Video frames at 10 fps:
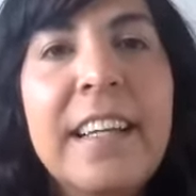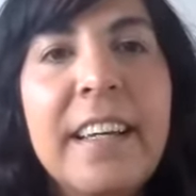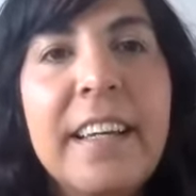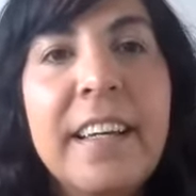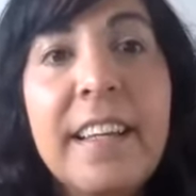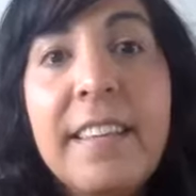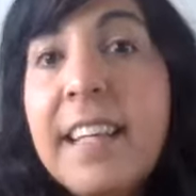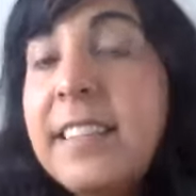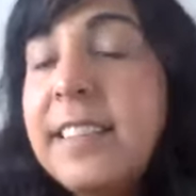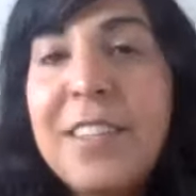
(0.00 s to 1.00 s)
uh, and
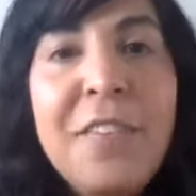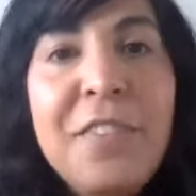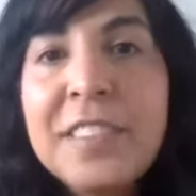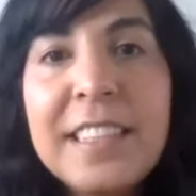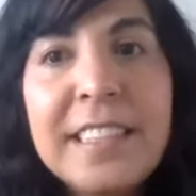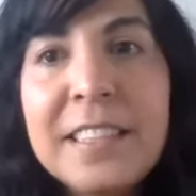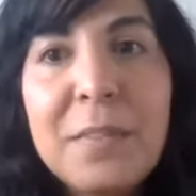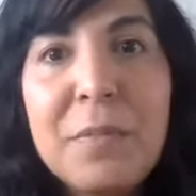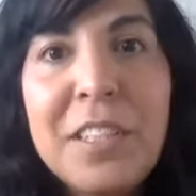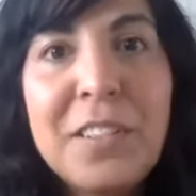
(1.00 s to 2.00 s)
that's obviously
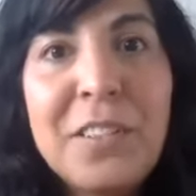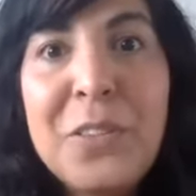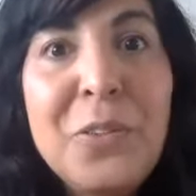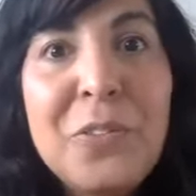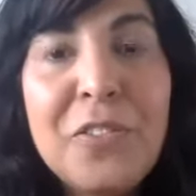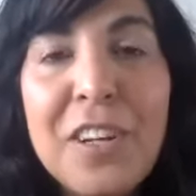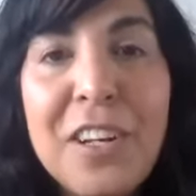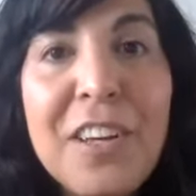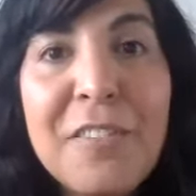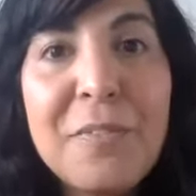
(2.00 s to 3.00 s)
something new for a
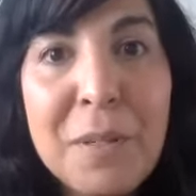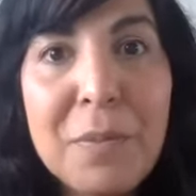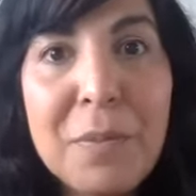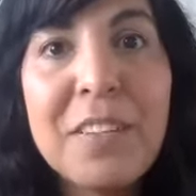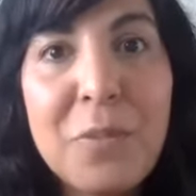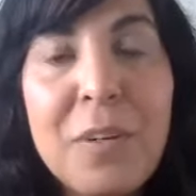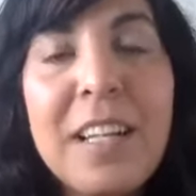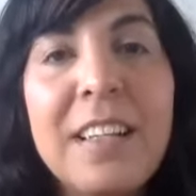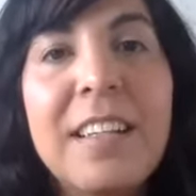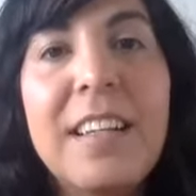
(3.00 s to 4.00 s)
lot of people as
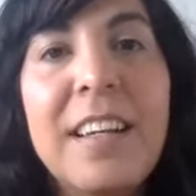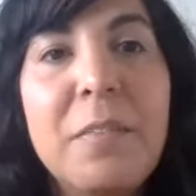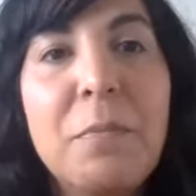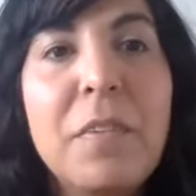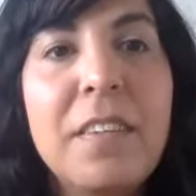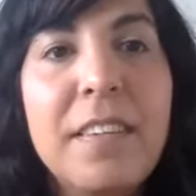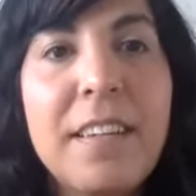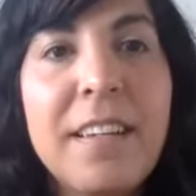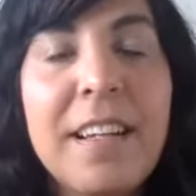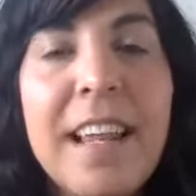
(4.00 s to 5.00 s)
well. Uh,
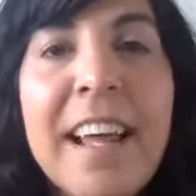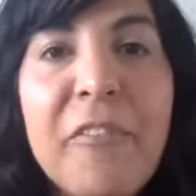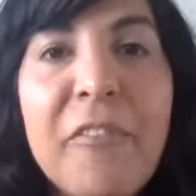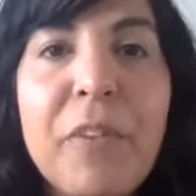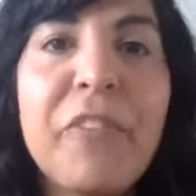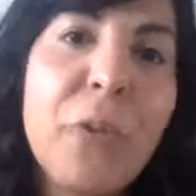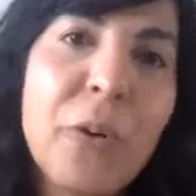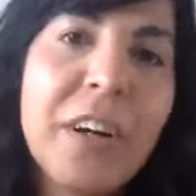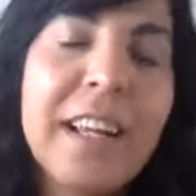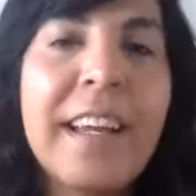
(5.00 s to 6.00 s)
the life
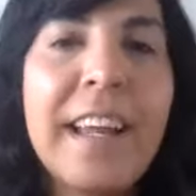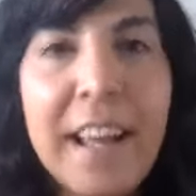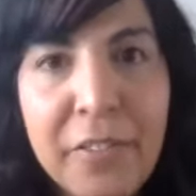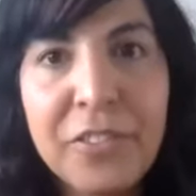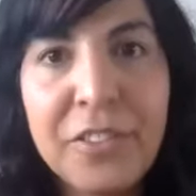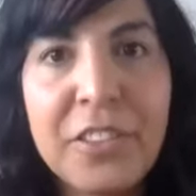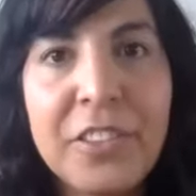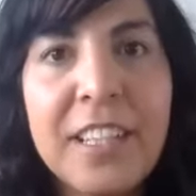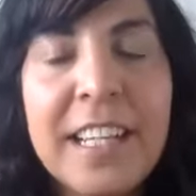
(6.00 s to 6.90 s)
before and after